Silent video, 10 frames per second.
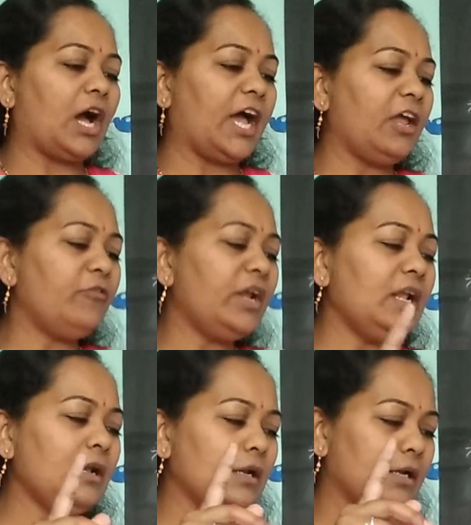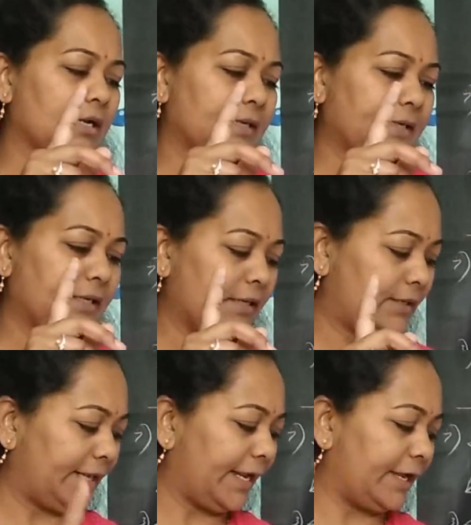will
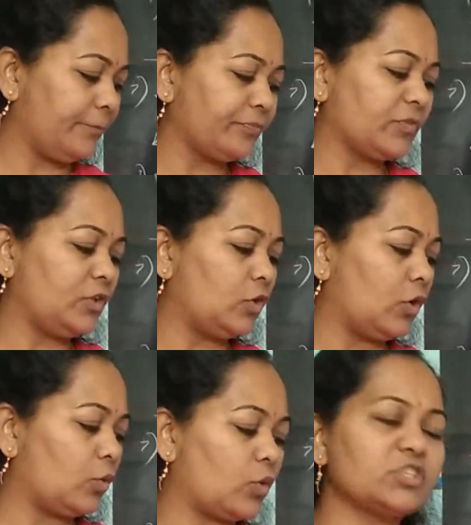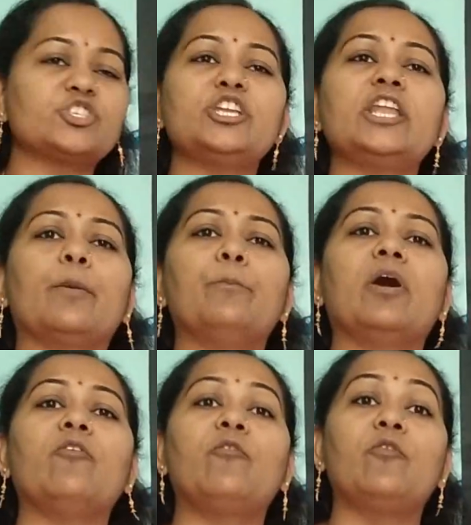take your question number
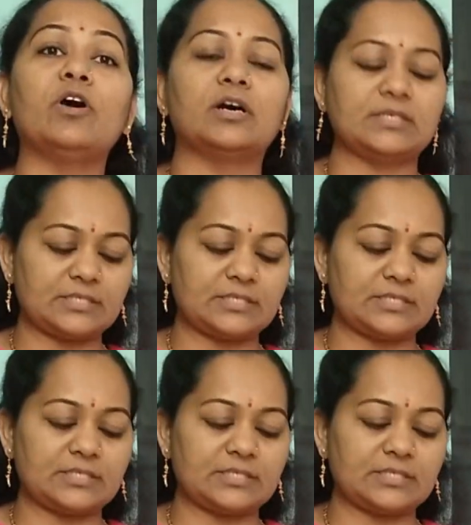first